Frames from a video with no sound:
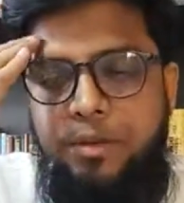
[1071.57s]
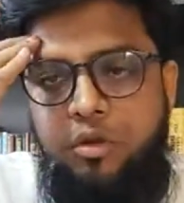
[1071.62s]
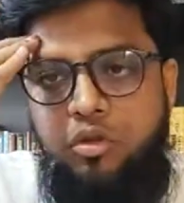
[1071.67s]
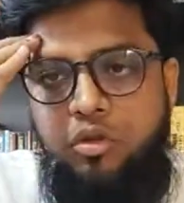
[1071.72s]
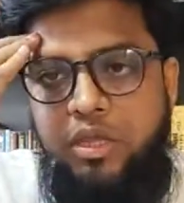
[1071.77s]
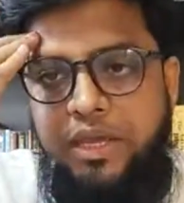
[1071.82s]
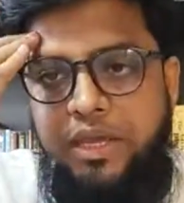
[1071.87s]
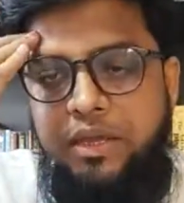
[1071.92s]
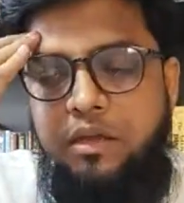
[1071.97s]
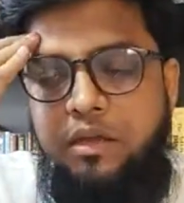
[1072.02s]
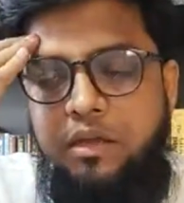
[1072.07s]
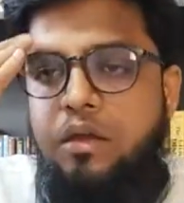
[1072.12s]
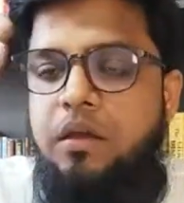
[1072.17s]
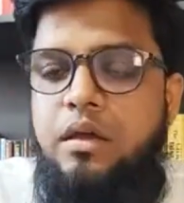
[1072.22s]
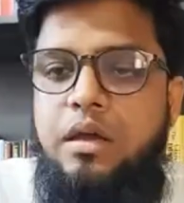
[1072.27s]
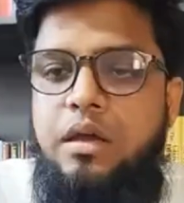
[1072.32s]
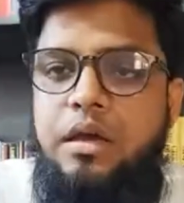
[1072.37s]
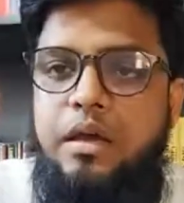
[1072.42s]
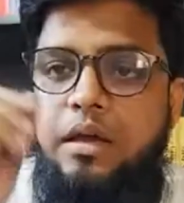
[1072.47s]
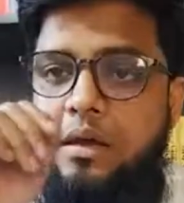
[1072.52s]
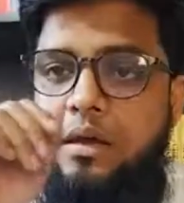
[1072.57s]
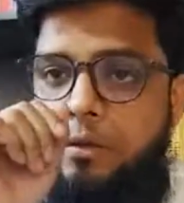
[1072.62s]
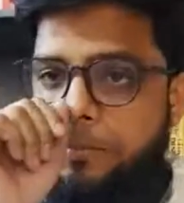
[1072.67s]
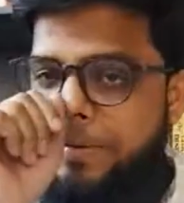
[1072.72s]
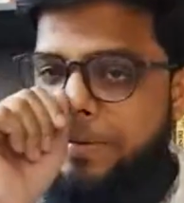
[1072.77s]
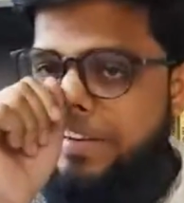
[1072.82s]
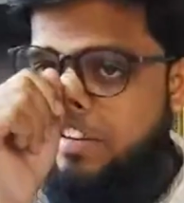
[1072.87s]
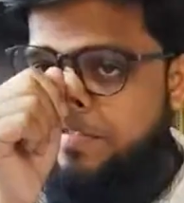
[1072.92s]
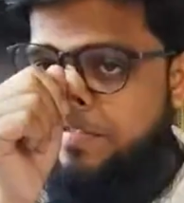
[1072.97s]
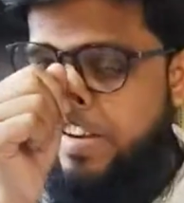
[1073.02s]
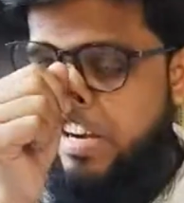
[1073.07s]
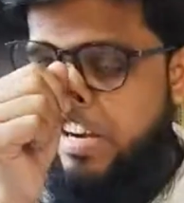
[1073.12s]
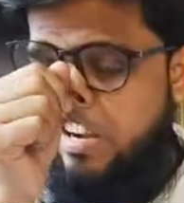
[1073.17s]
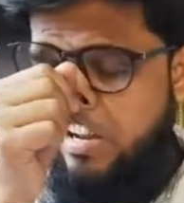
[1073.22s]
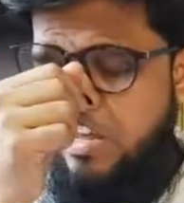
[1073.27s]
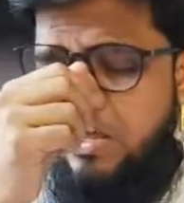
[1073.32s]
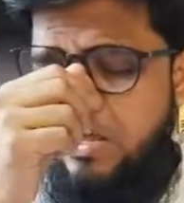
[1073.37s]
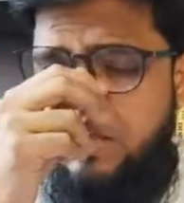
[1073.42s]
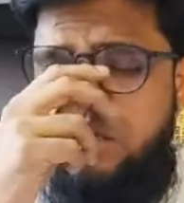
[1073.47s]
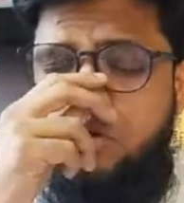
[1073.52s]
You think? Wait a minute.
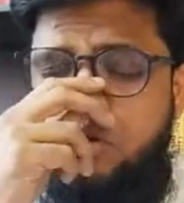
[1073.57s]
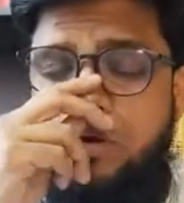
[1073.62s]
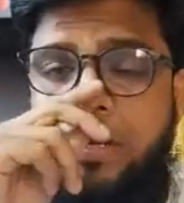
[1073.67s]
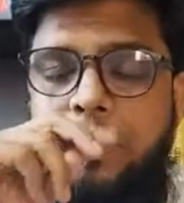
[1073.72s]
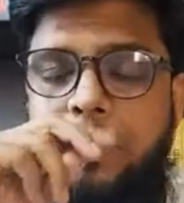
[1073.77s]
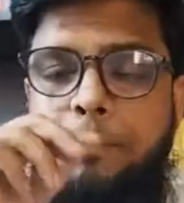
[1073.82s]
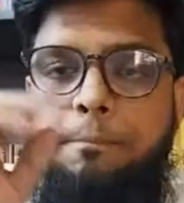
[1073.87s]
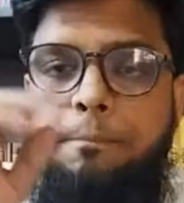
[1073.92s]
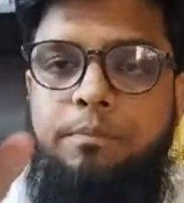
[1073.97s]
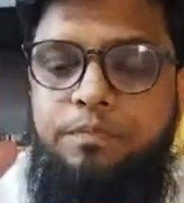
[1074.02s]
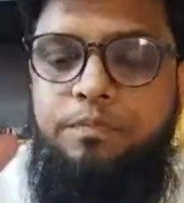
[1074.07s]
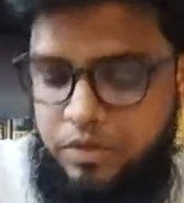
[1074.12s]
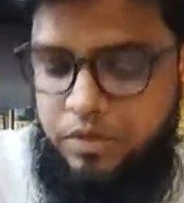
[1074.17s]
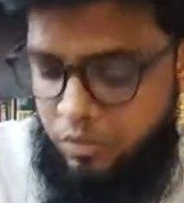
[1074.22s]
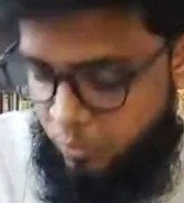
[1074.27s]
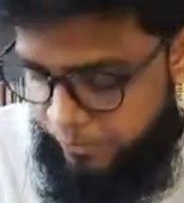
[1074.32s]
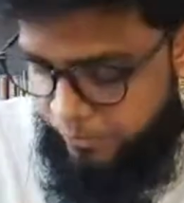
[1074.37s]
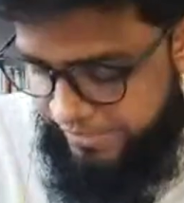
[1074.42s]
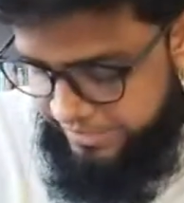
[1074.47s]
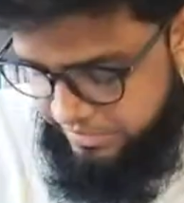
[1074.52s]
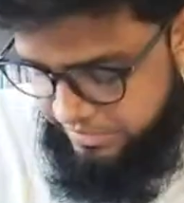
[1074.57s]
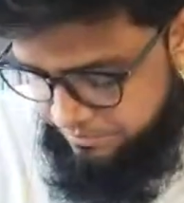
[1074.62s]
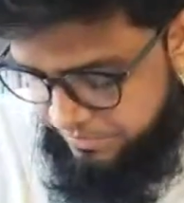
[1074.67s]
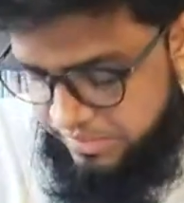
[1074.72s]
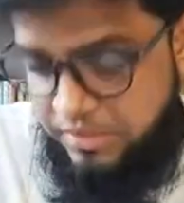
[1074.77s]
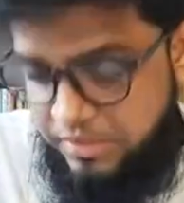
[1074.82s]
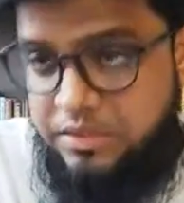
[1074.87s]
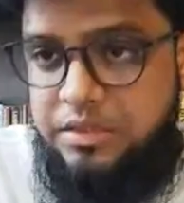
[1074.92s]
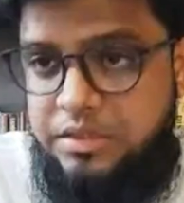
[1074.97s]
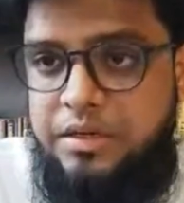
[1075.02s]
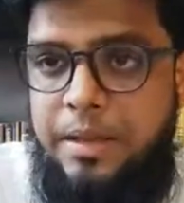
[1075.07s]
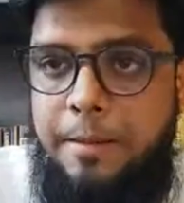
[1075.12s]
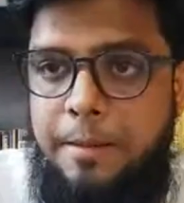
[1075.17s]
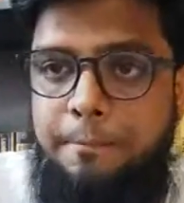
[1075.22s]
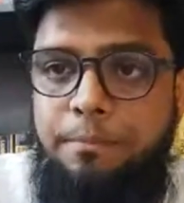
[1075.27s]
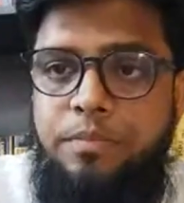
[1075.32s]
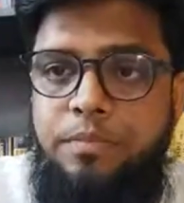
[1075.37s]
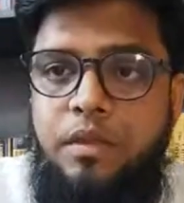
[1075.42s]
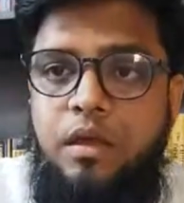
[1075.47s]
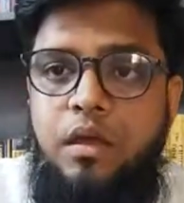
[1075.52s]
You can wait a minute.
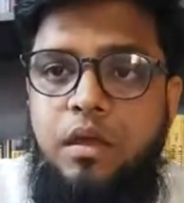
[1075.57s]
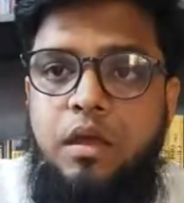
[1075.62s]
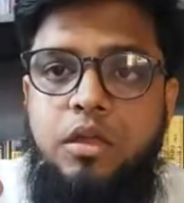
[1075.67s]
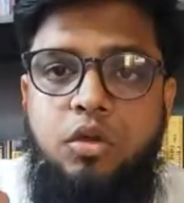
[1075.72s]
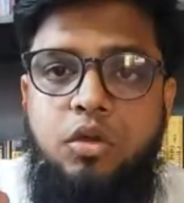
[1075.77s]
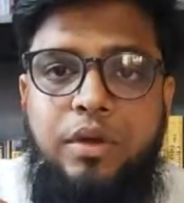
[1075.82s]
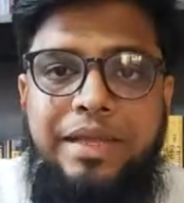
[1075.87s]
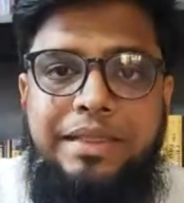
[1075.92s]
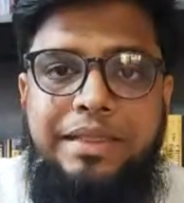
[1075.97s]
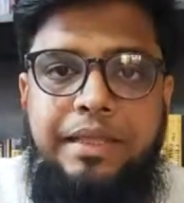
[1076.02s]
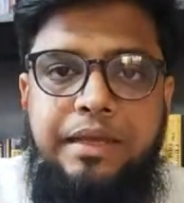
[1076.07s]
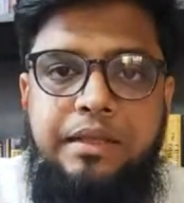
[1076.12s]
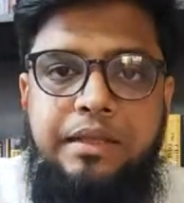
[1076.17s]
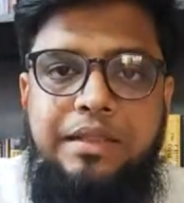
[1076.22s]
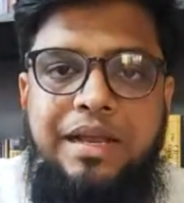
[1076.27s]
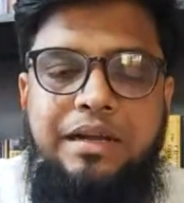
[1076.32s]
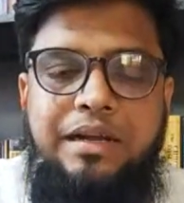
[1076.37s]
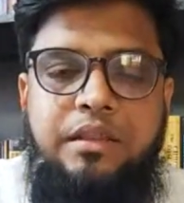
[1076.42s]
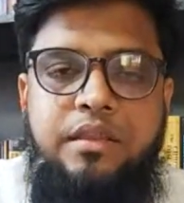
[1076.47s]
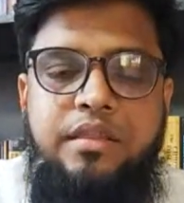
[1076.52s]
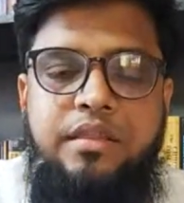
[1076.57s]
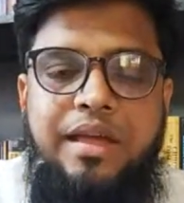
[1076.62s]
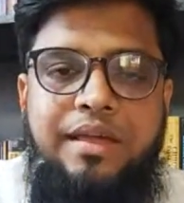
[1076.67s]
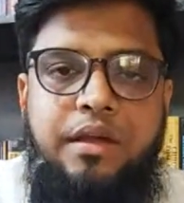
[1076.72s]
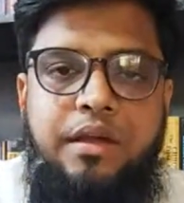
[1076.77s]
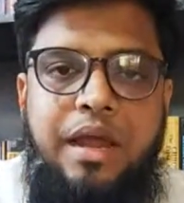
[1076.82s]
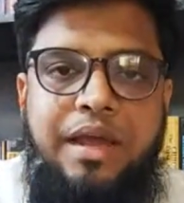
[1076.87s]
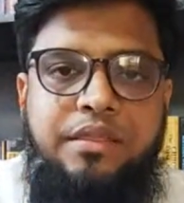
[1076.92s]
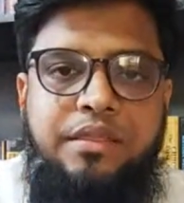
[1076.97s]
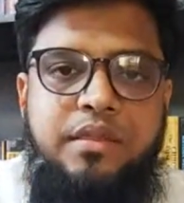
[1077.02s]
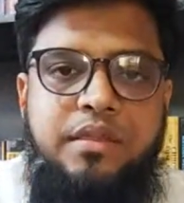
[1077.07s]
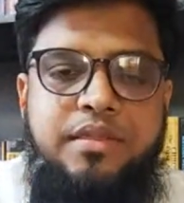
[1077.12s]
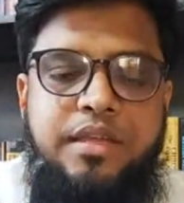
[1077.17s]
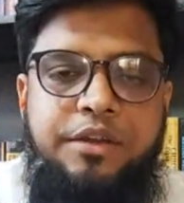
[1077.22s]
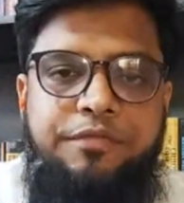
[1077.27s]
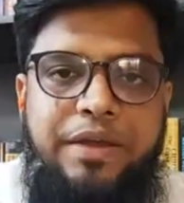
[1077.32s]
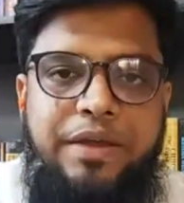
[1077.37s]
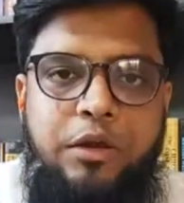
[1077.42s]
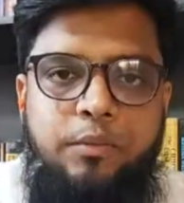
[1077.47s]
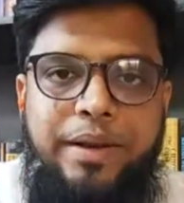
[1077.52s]
You can think that this accessory
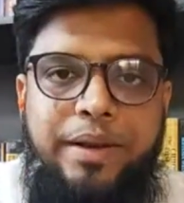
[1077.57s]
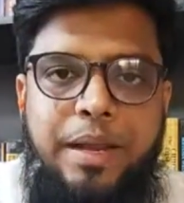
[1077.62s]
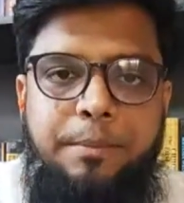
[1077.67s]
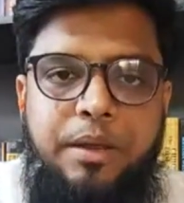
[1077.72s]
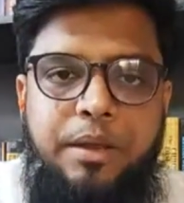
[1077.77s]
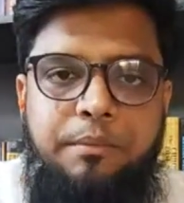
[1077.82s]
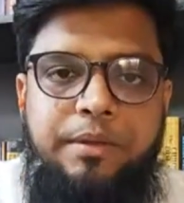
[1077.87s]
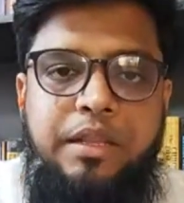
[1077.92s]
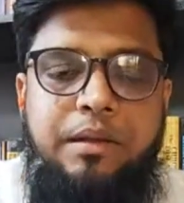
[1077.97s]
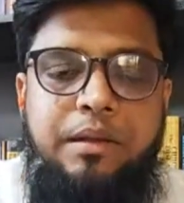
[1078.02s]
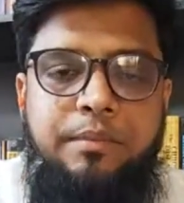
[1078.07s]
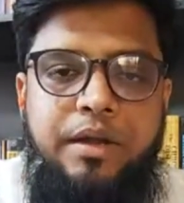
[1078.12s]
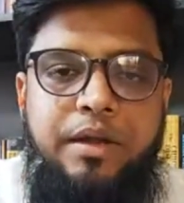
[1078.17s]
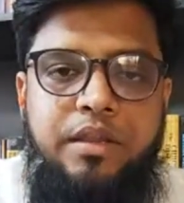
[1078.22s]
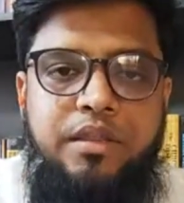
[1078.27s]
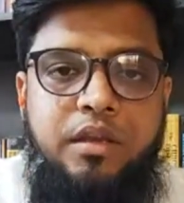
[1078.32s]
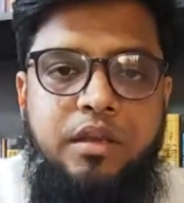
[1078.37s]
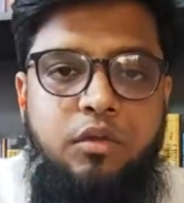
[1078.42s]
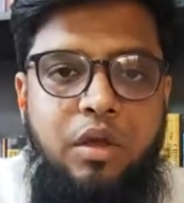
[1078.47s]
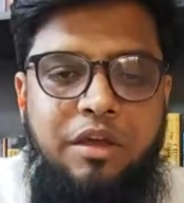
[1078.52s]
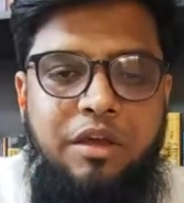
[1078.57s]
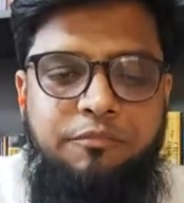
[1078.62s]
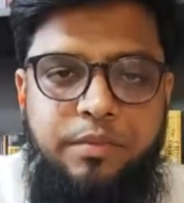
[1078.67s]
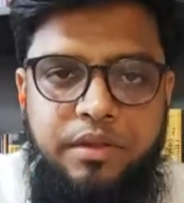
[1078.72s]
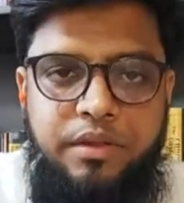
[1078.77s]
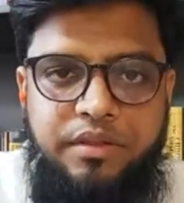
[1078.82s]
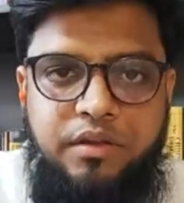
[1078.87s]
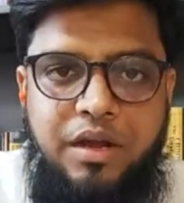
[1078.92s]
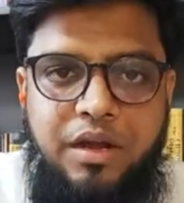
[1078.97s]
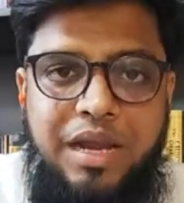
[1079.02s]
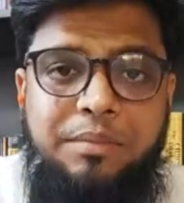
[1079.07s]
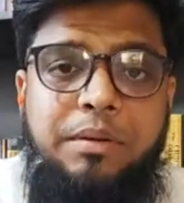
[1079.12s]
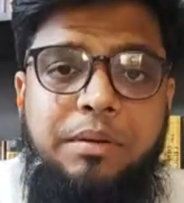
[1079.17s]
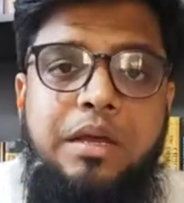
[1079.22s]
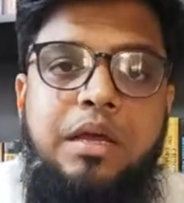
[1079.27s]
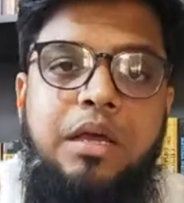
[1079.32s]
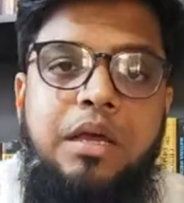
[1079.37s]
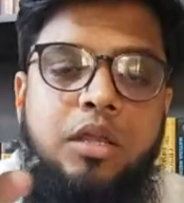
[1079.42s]
phenomena may be the medicine you have prescribed.